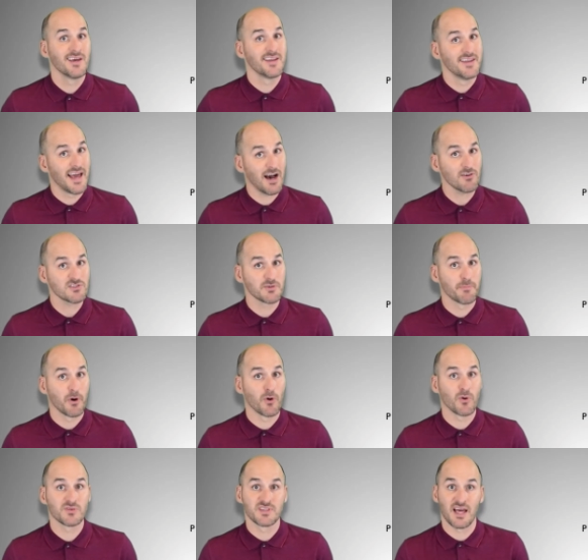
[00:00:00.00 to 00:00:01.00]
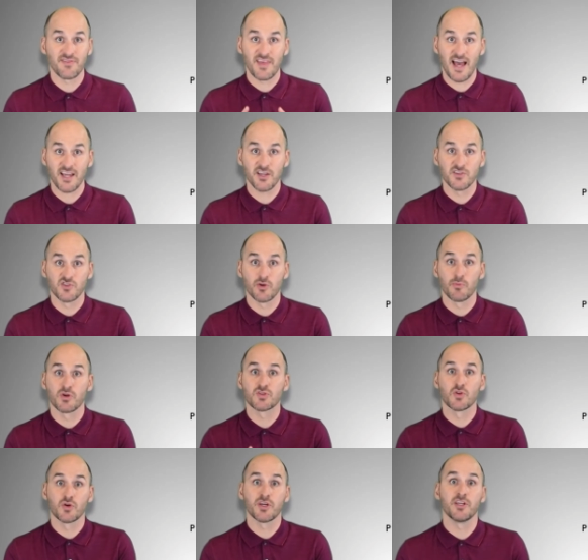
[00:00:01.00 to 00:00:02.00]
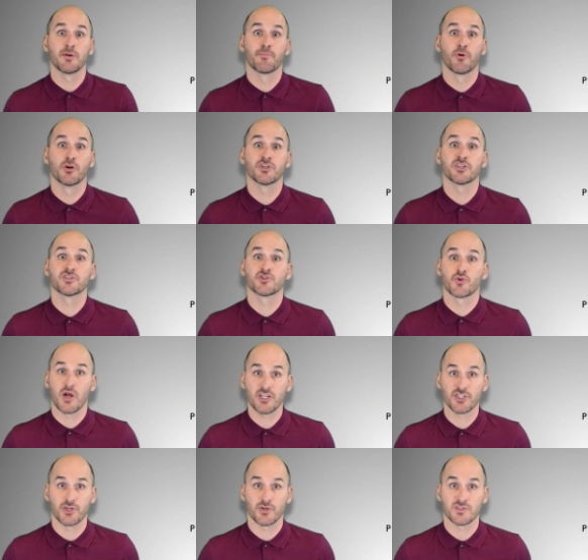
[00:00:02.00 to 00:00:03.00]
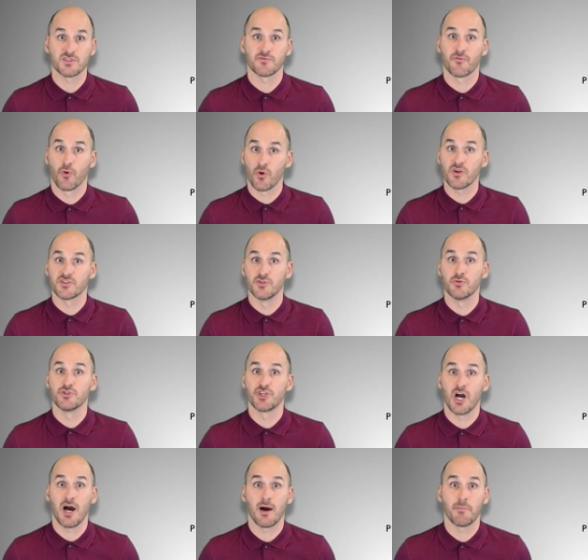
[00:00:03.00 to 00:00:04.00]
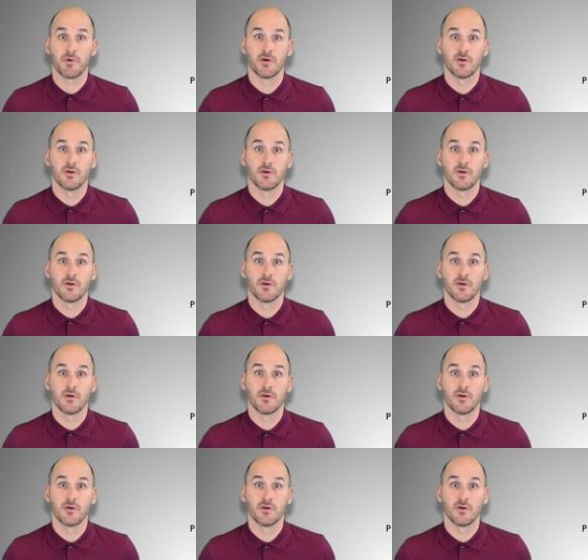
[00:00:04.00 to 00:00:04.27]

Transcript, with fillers: Now suppose that that consumer is looking to purchase dress shirts for his new job.